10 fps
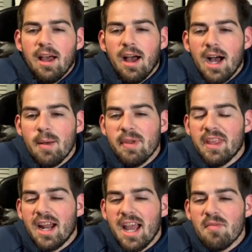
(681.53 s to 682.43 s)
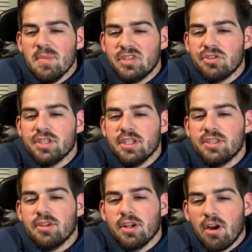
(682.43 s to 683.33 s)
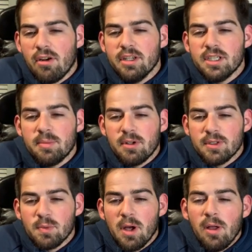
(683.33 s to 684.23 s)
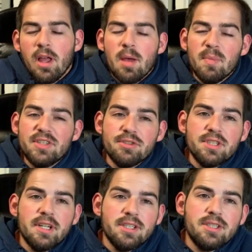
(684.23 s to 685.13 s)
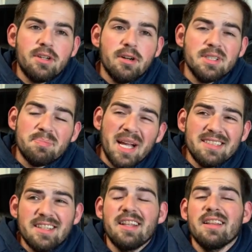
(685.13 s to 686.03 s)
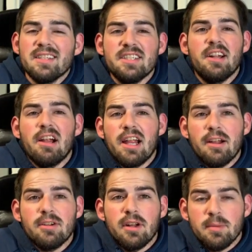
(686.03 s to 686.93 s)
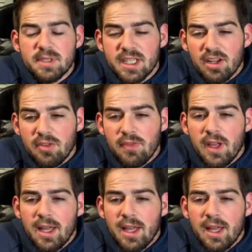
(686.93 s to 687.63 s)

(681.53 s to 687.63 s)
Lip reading: And then I have Mr. Sinister and Carnage up there as well. Mr. Sinister is basically a legendary character in himself.